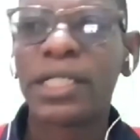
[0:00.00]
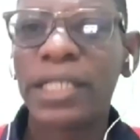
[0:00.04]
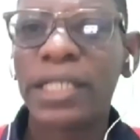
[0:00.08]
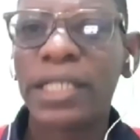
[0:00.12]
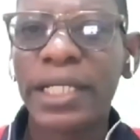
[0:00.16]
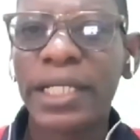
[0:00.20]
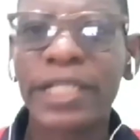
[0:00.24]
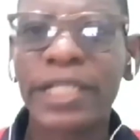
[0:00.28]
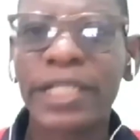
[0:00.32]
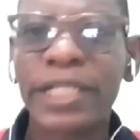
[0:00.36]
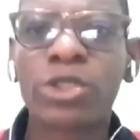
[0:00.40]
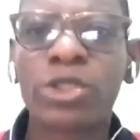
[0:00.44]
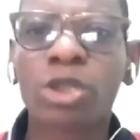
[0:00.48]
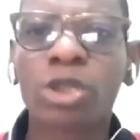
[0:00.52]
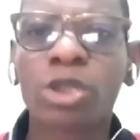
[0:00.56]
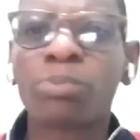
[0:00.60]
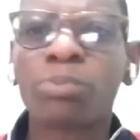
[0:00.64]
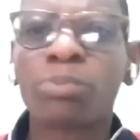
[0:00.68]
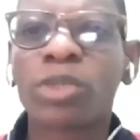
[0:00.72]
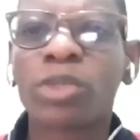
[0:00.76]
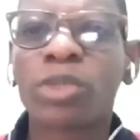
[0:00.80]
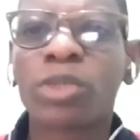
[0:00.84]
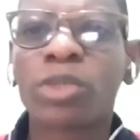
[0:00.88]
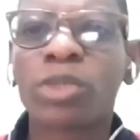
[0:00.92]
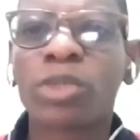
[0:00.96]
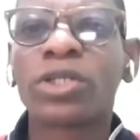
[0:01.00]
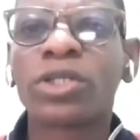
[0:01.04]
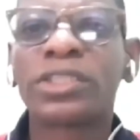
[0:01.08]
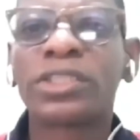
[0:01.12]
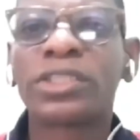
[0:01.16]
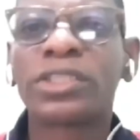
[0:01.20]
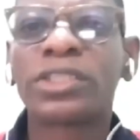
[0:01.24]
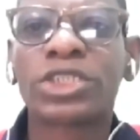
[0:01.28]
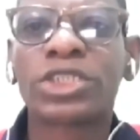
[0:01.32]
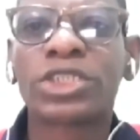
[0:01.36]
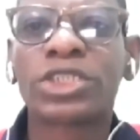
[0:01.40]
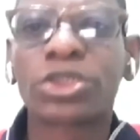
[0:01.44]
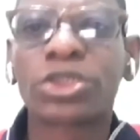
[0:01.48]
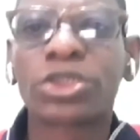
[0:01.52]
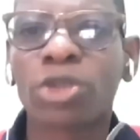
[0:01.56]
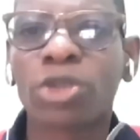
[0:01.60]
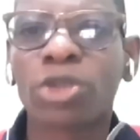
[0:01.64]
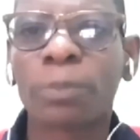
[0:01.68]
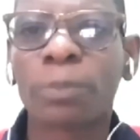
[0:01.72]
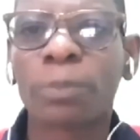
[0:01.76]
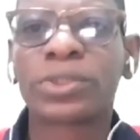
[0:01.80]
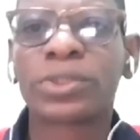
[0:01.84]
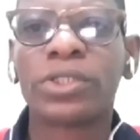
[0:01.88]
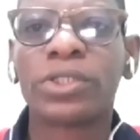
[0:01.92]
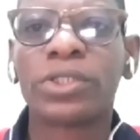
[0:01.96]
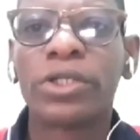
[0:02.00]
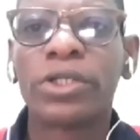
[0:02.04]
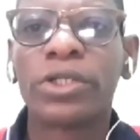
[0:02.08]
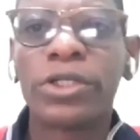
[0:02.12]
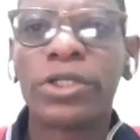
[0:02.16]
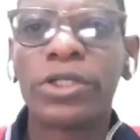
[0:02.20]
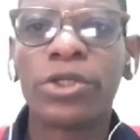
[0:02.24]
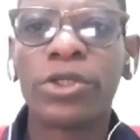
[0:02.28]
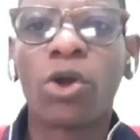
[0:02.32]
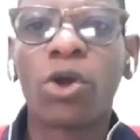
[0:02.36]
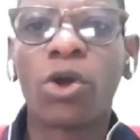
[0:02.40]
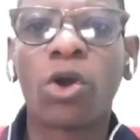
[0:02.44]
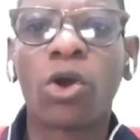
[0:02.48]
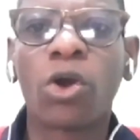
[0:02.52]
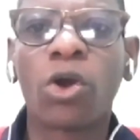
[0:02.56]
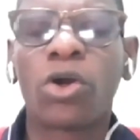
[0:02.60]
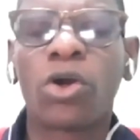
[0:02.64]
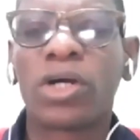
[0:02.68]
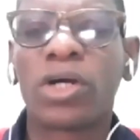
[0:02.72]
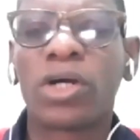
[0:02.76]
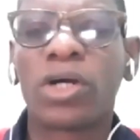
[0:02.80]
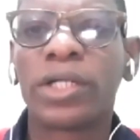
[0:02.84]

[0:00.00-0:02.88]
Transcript: Must not disrupt your